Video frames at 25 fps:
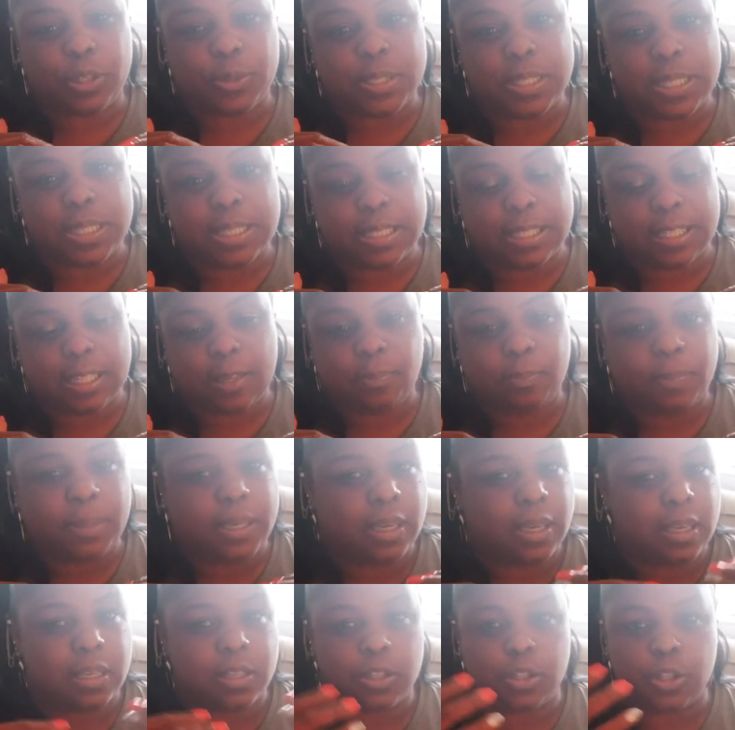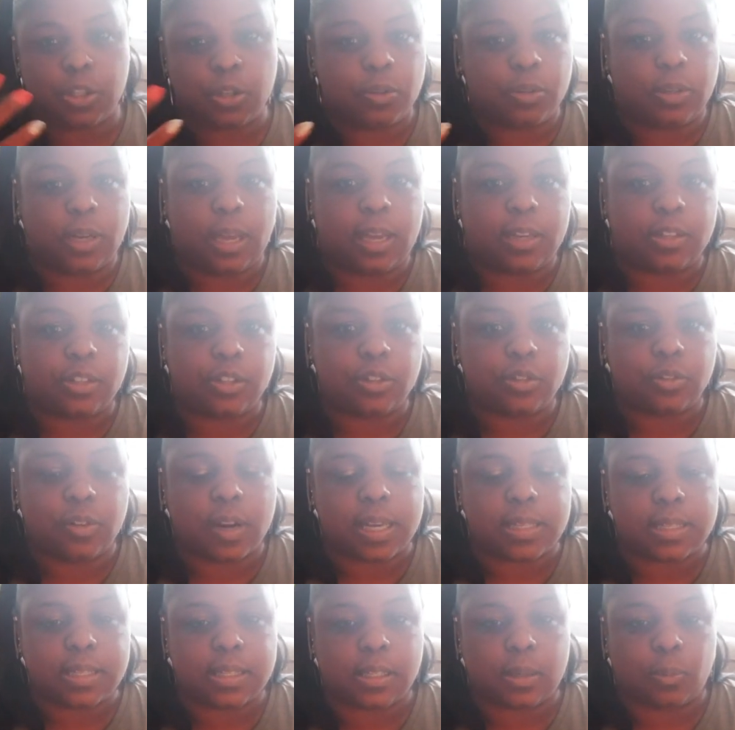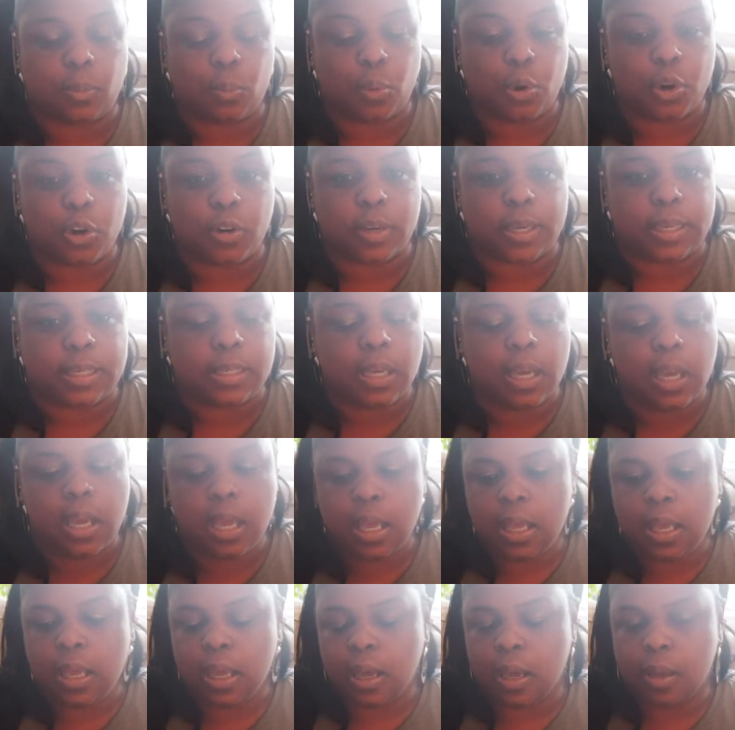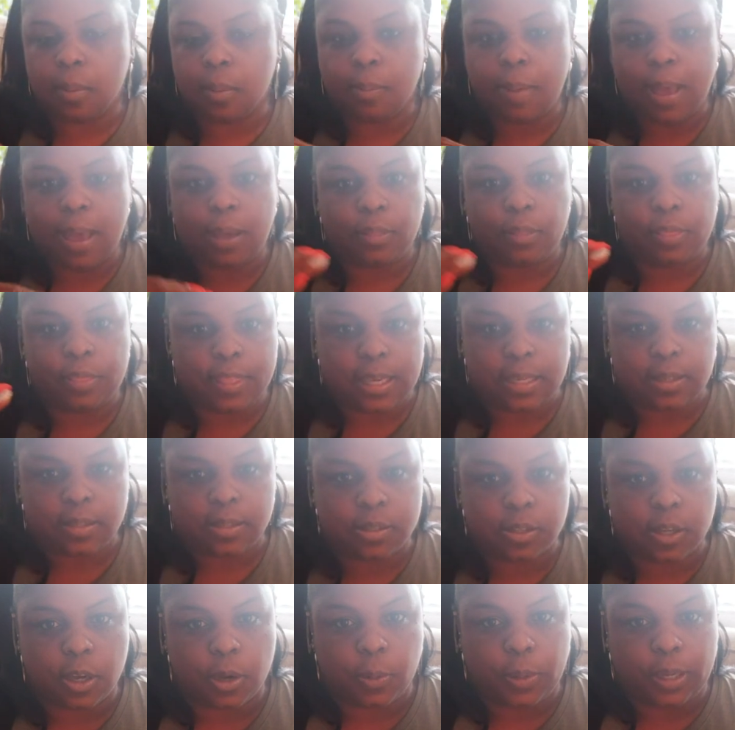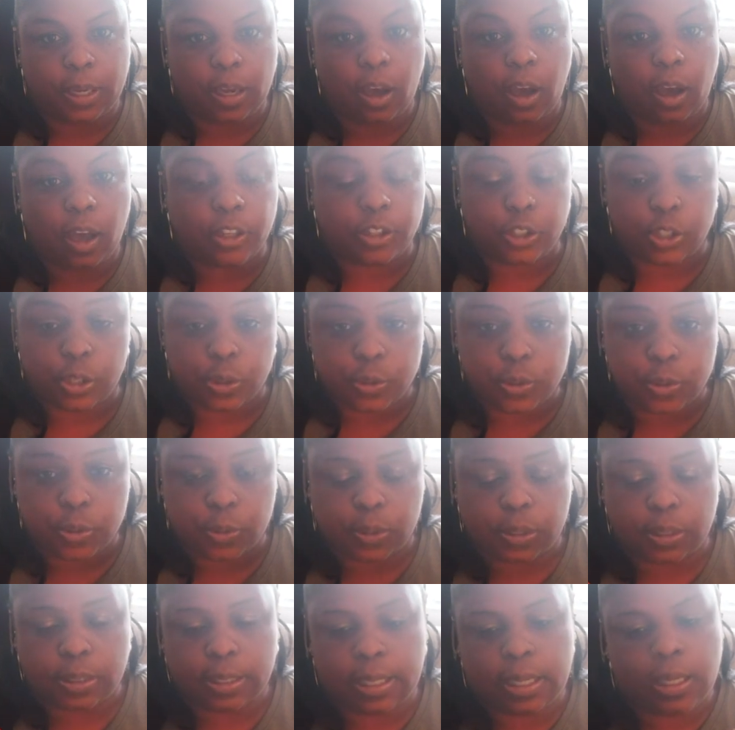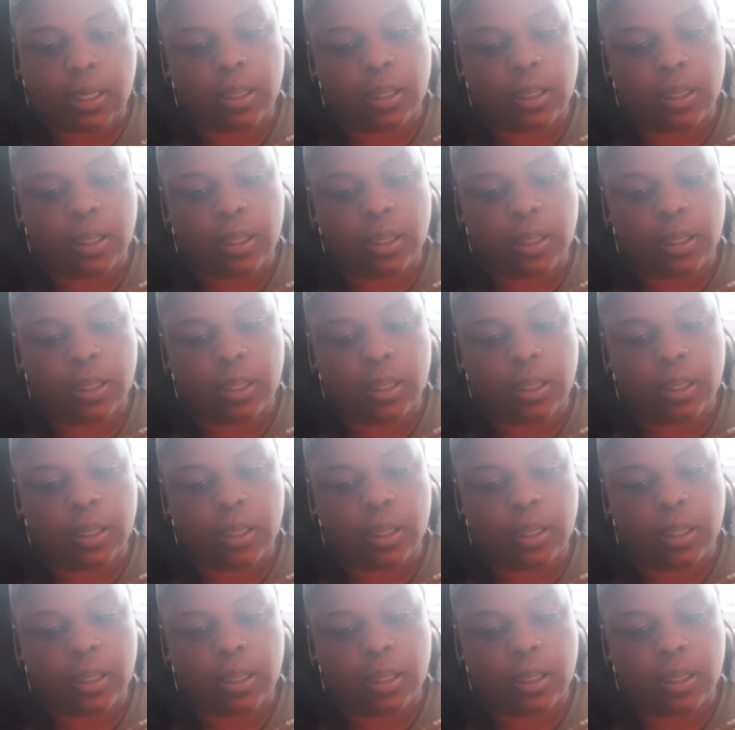sleep, because you're not stressed and worried about things going on usually,